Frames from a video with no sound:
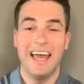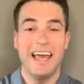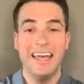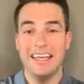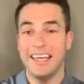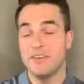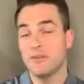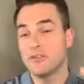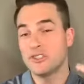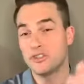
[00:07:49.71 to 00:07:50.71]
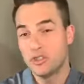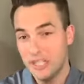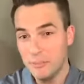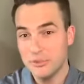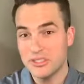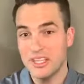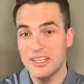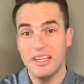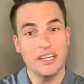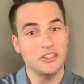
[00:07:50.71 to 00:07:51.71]
hey, if it dips in
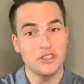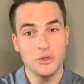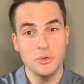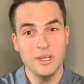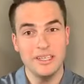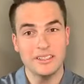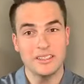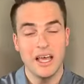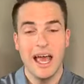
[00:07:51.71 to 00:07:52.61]
the next 2 weeks